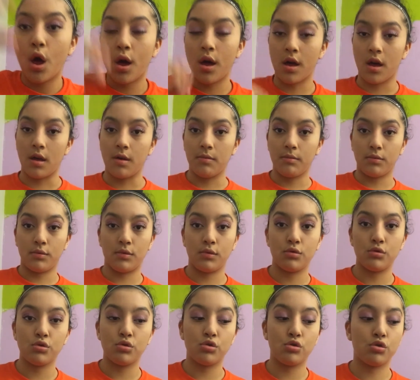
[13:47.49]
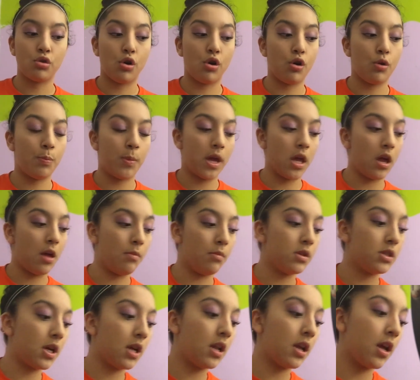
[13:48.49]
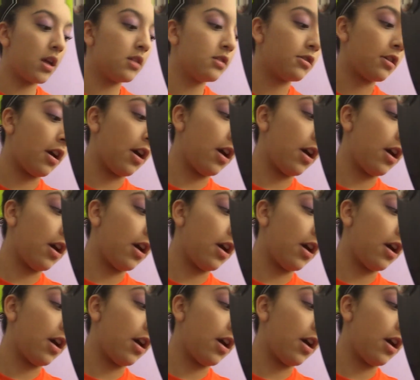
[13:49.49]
Okay, so my camera died again, so